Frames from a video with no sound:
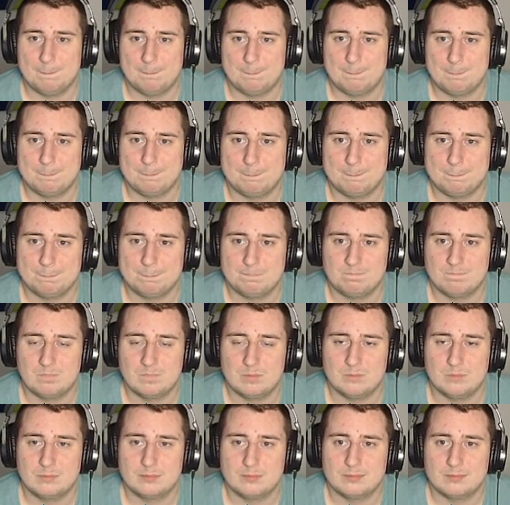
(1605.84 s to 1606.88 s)

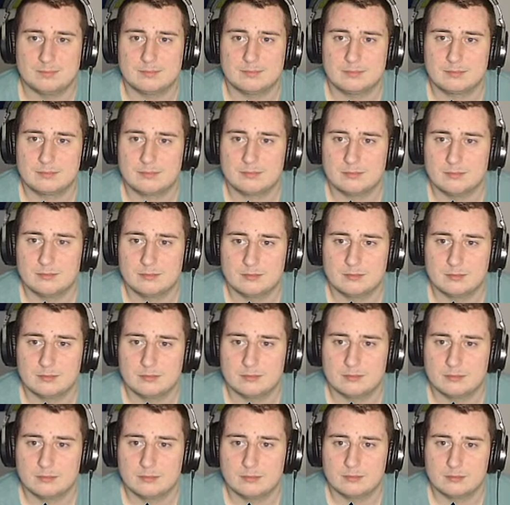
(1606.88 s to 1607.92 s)

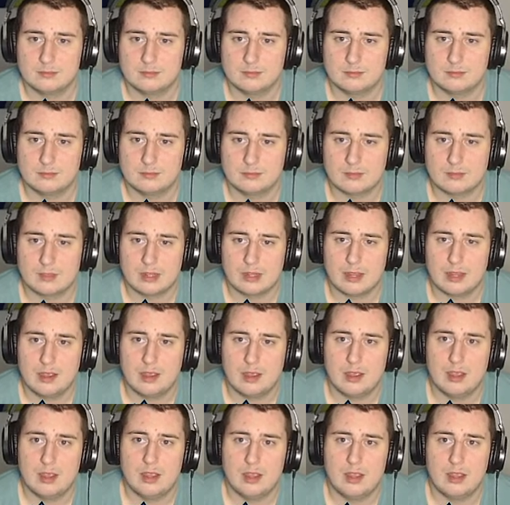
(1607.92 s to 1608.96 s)

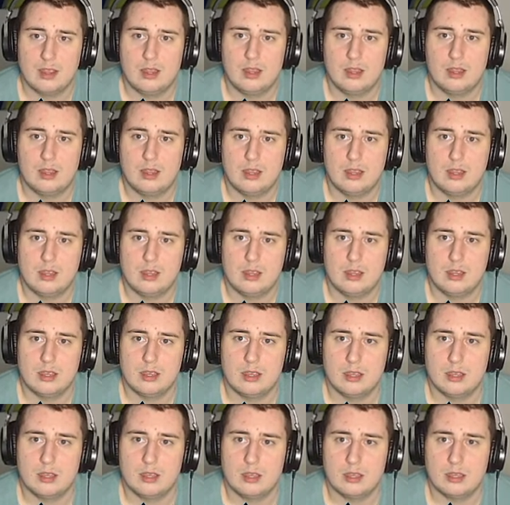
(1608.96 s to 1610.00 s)

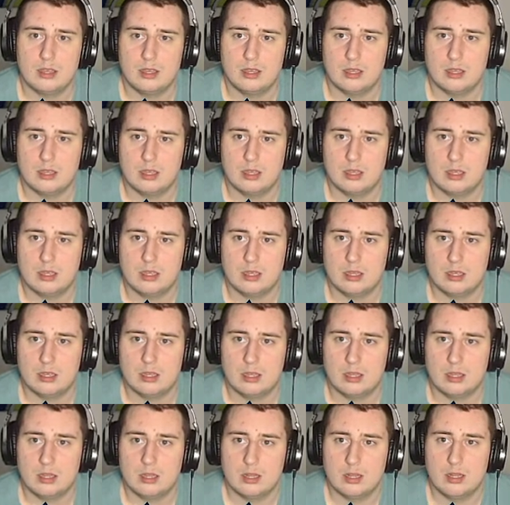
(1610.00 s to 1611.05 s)

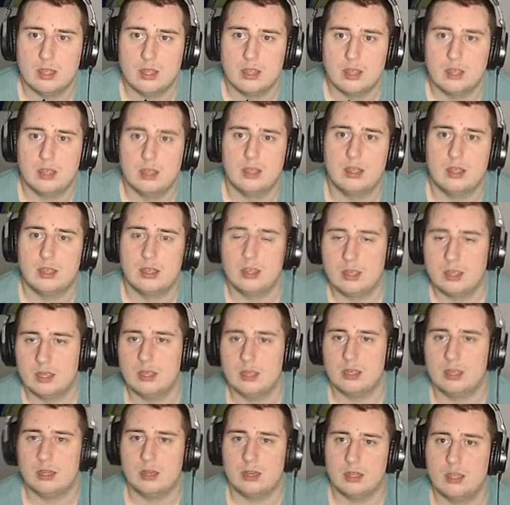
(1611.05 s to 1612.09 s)

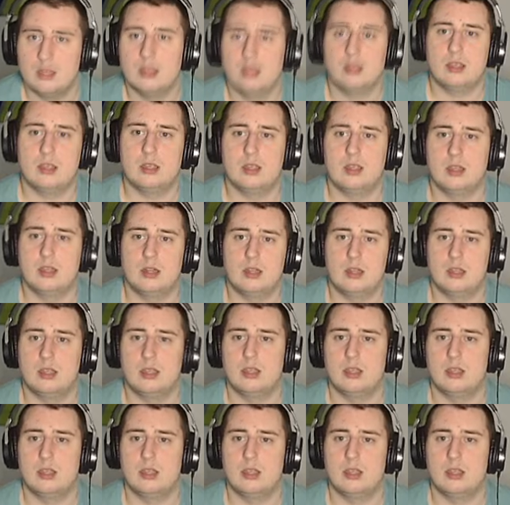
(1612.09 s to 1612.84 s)
(no one is talking)